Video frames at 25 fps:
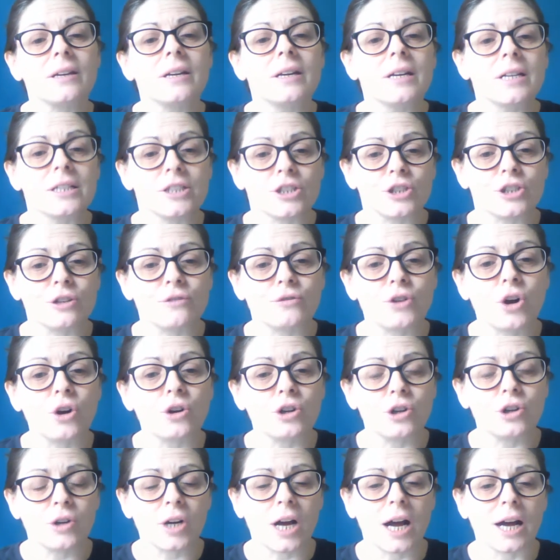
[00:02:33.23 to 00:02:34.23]
So you've
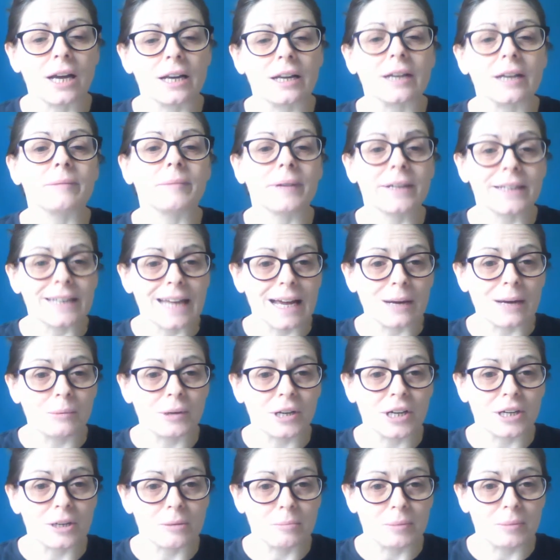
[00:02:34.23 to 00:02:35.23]
got your colour, and now we're
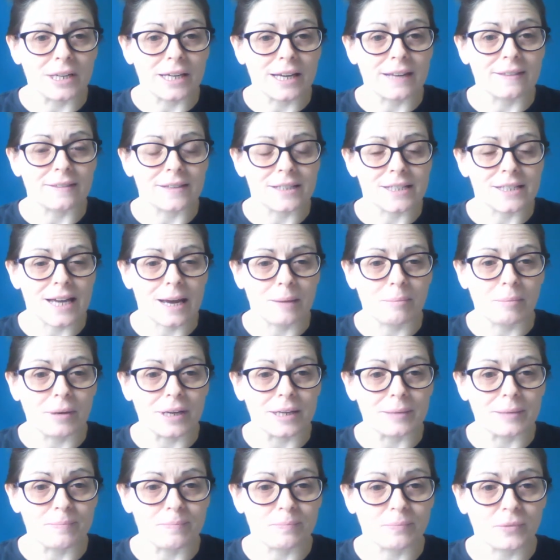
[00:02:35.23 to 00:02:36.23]
going to begin the
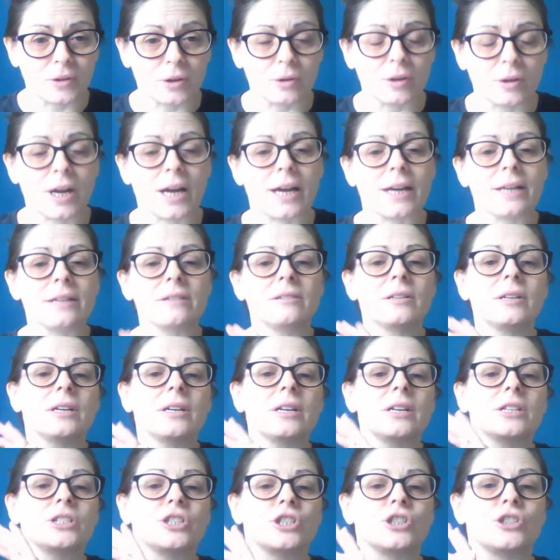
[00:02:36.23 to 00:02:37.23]
tapping. Okay,
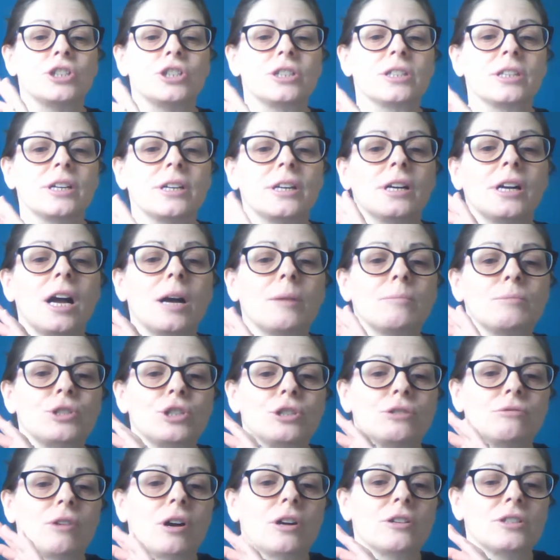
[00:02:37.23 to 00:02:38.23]
so you're just going to come
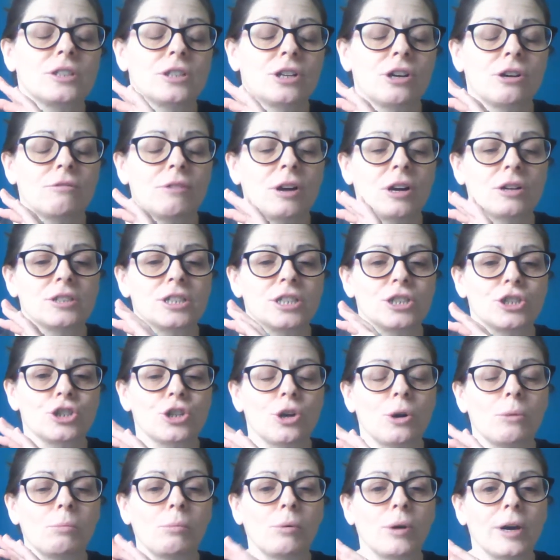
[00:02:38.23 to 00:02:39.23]
to the karate
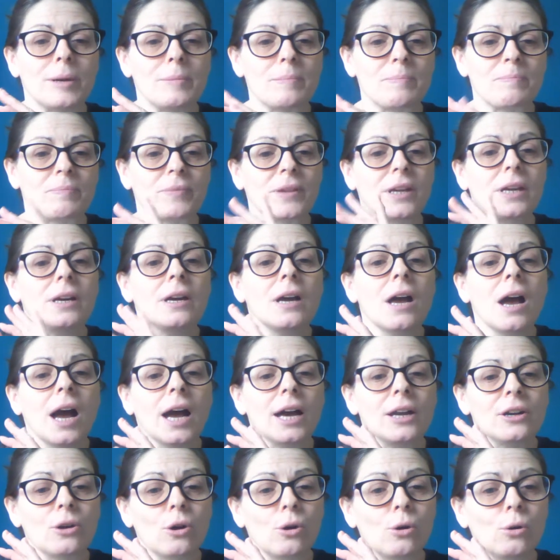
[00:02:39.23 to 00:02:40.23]
chop point,
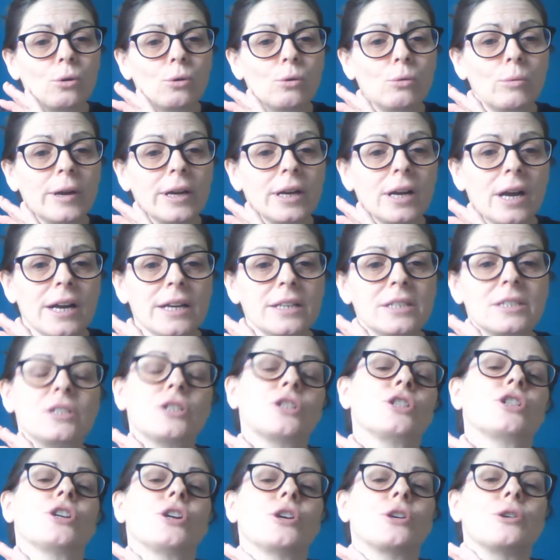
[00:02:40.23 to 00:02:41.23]
and all we're going to
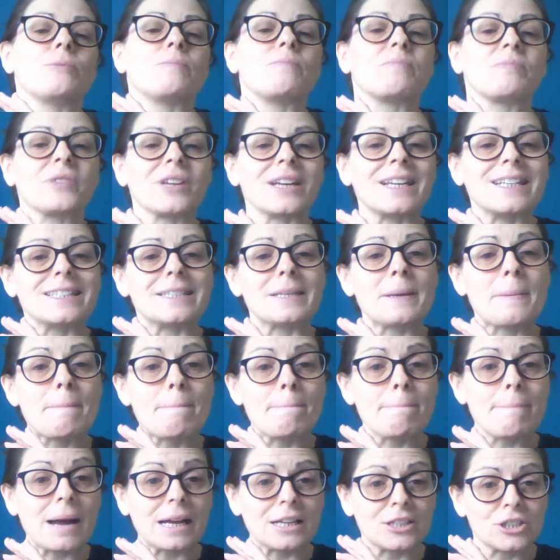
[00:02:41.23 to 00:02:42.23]
do is
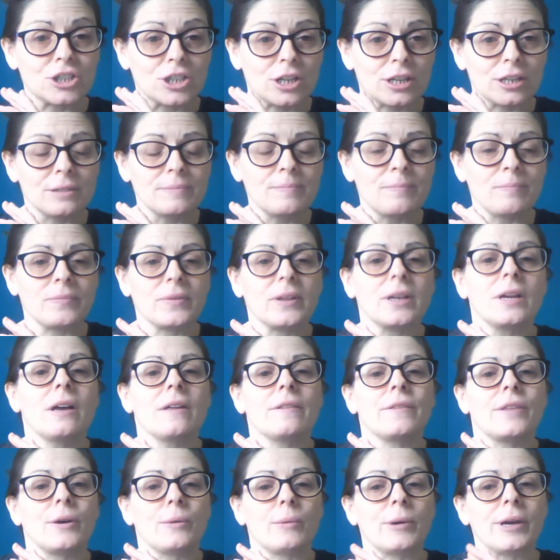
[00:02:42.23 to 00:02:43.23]
imagine
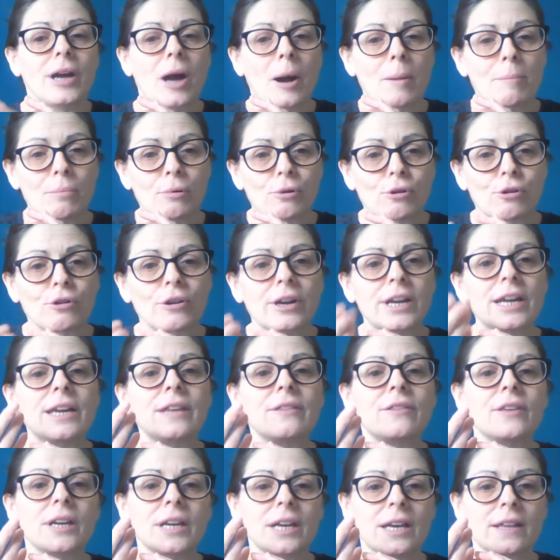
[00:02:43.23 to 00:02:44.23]
that we are
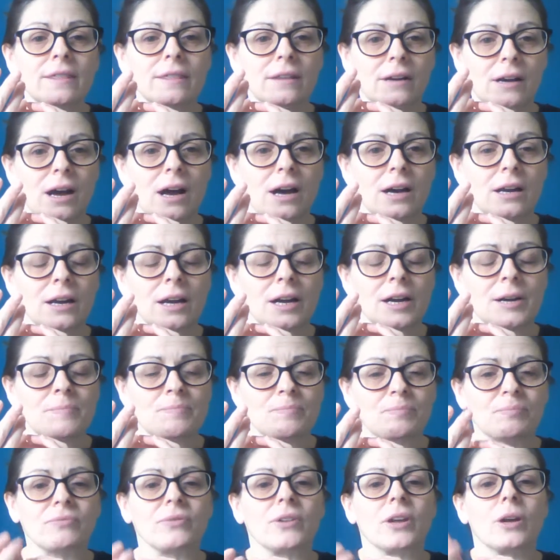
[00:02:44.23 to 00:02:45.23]
breathing in the colour.
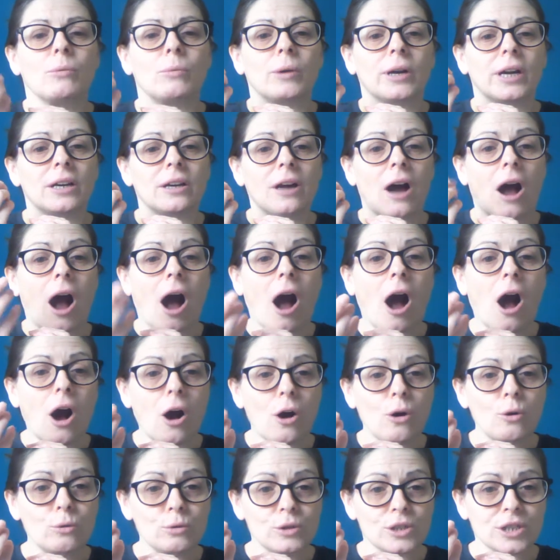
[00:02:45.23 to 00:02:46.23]
We're going to
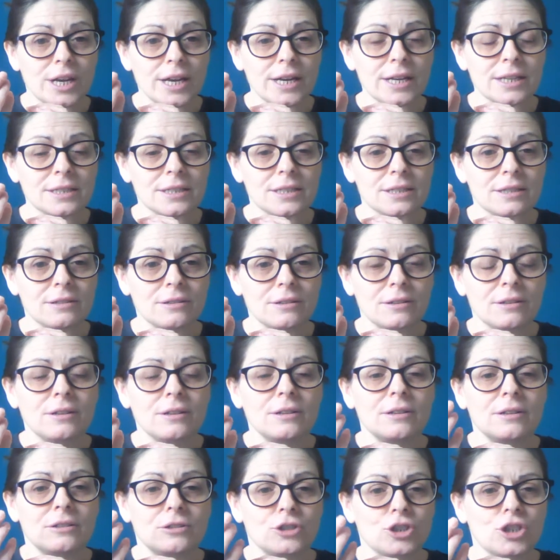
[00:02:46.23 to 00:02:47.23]
hold it
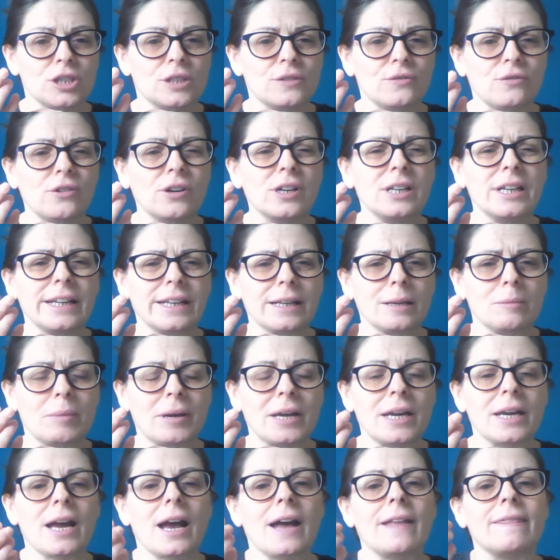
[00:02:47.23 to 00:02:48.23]
just for a little
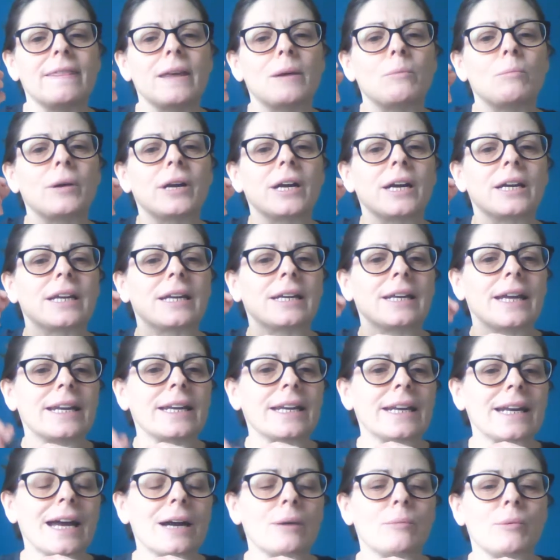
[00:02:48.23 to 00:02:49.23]
bit, and then we're going to let
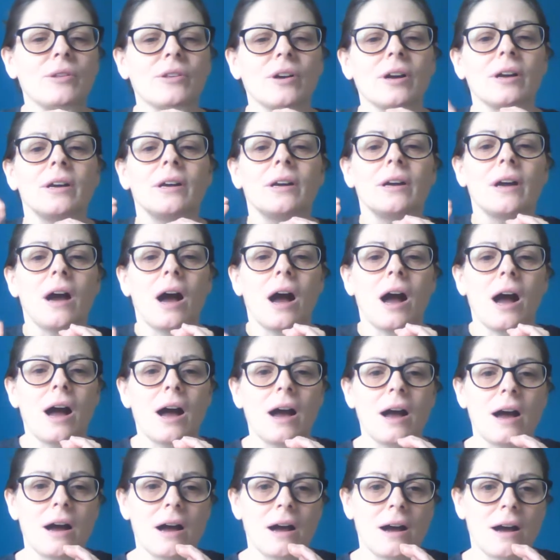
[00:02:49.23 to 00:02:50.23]
it out with a
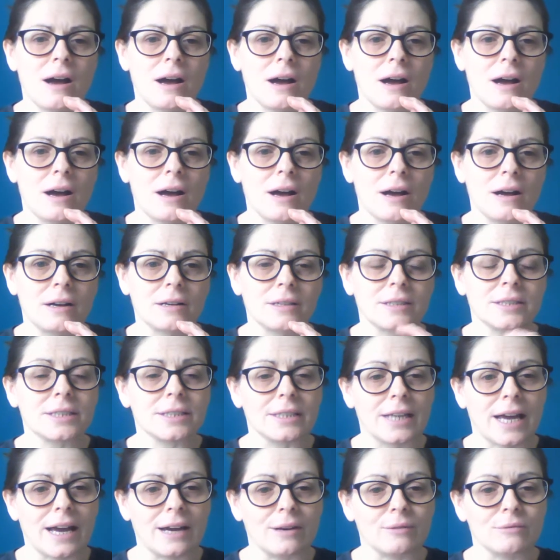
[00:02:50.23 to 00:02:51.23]

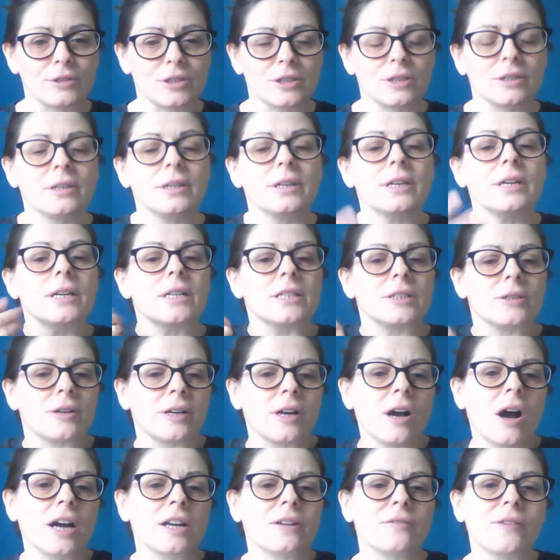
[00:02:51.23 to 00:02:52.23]
sound. So it
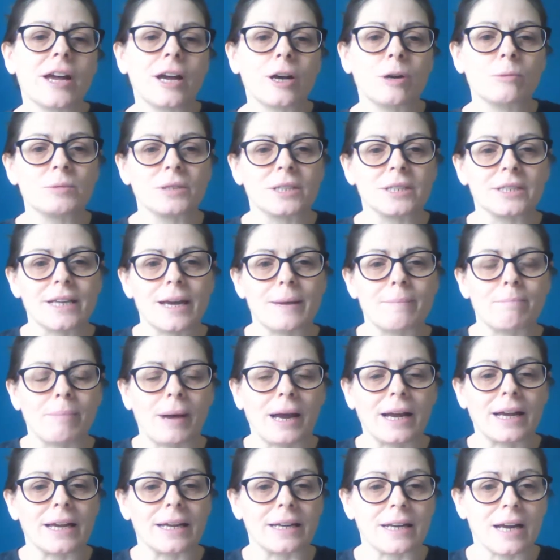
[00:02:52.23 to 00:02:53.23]
kind of helps us get
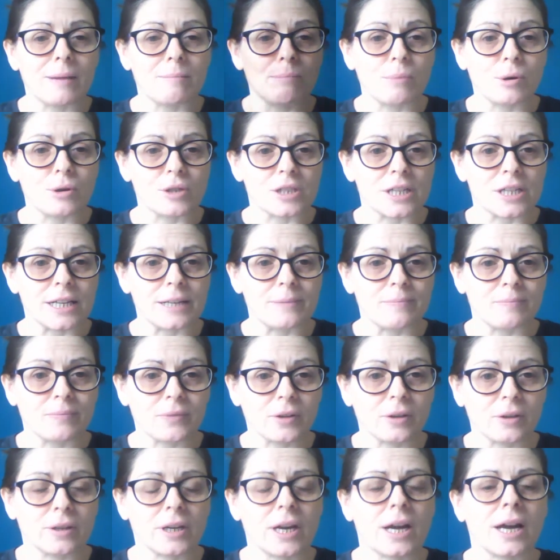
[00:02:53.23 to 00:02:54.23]
back in our body.
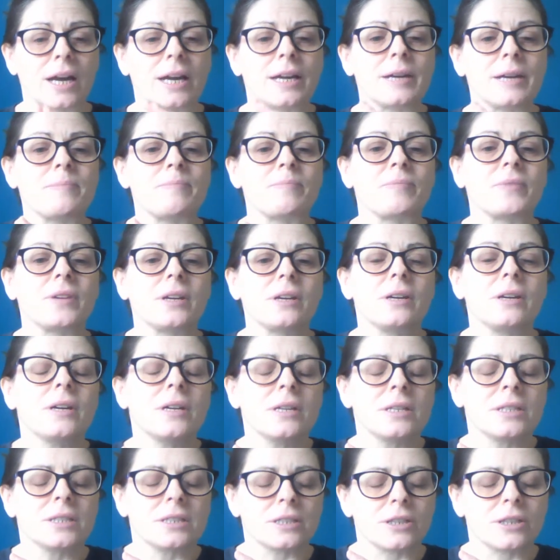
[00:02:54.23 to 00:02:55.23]
Okay,
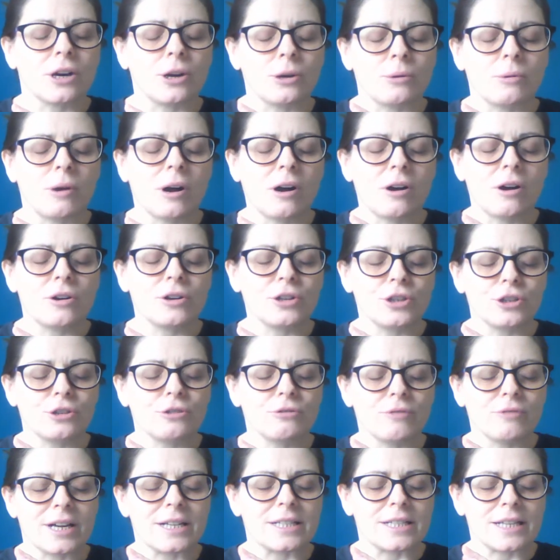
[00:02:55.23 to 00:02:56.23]
so are
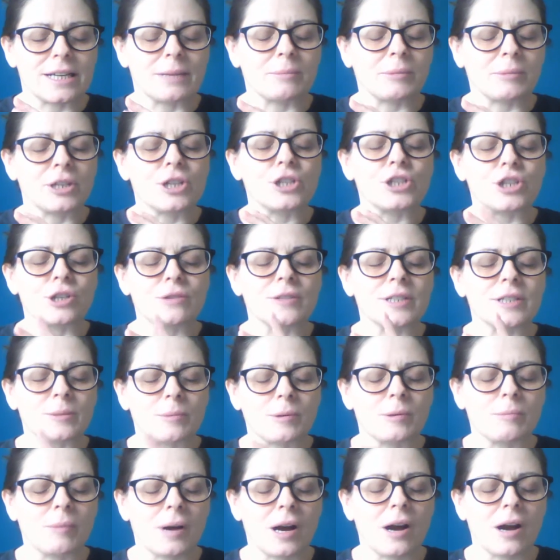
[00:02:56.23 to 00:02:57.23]
you ready? I'm going to do this
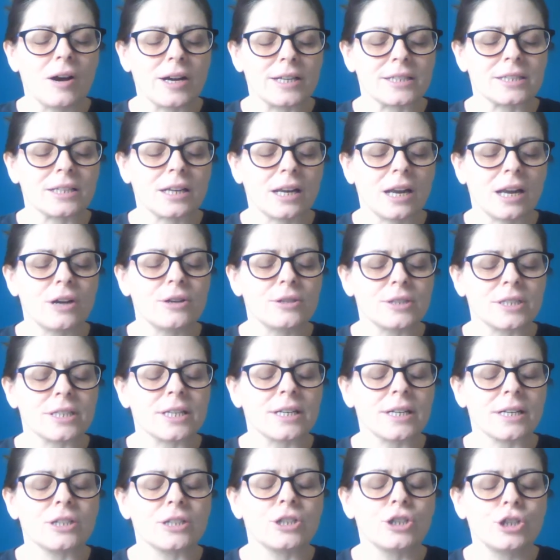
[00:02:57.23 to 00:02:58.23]
with my eyes closed.
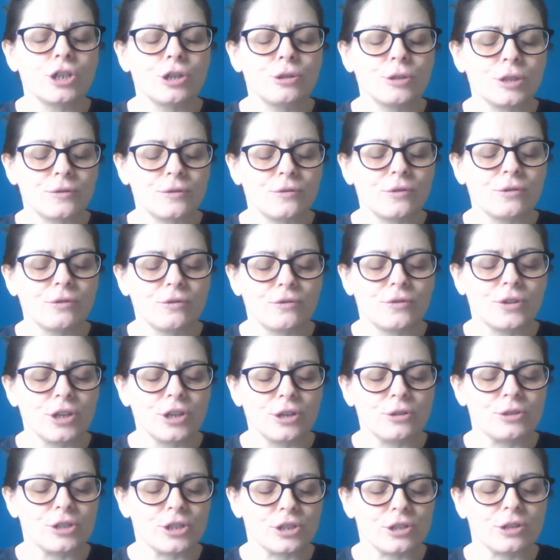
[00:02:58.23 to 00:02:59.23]
Useful for
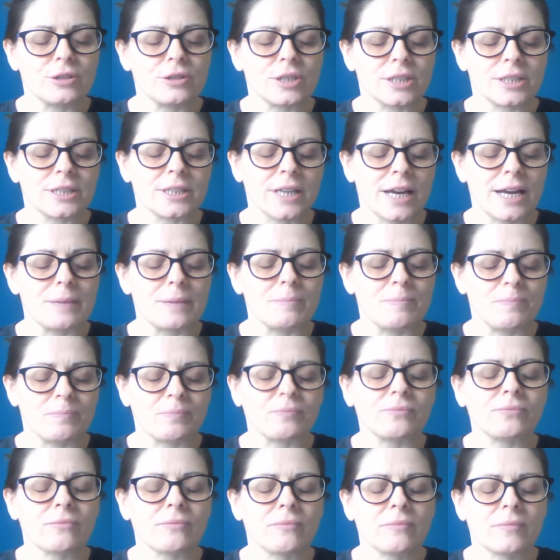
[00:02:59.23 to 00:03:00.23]
you to do the same
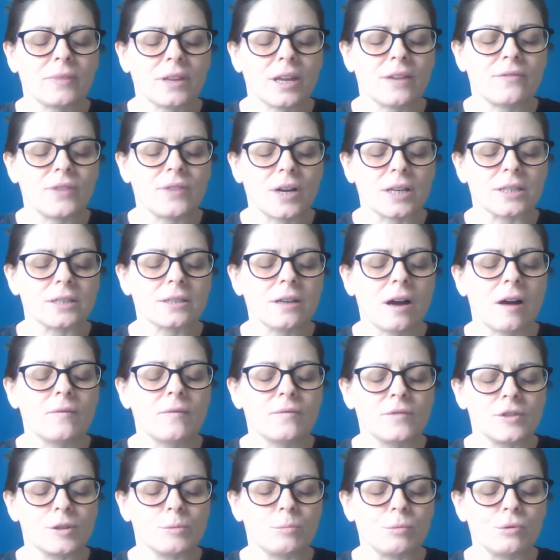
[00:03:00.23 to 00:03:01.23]
if that's
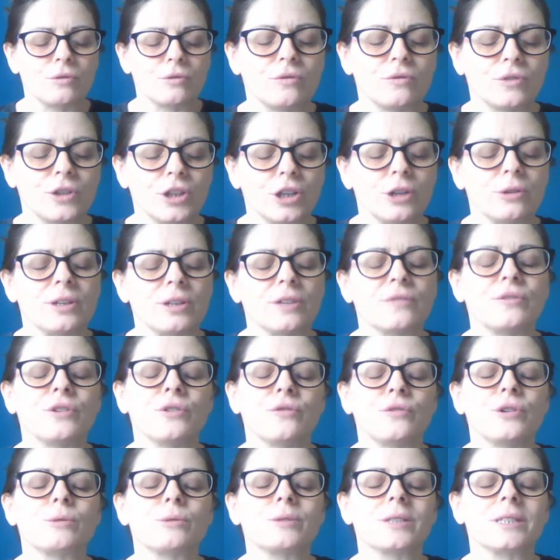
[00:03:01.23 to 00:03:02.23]
comfortable you and if you
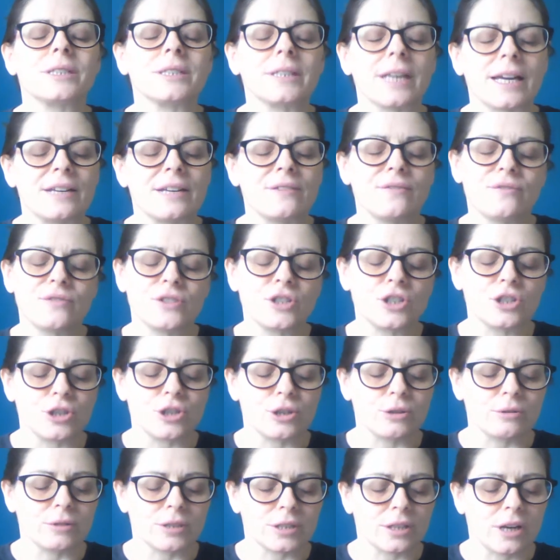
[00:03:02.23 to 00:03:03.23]
feel safe to
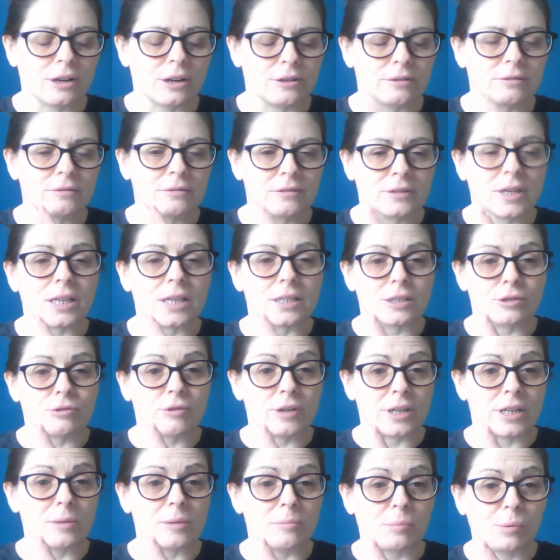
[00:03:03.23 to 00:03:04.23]
do so. That's
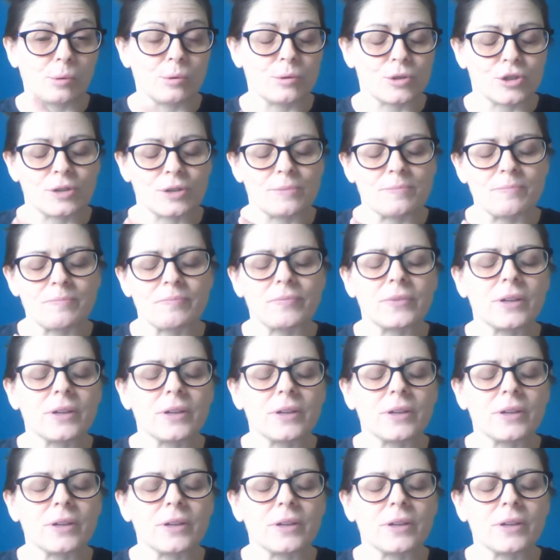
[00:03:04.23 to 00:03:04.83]
really important.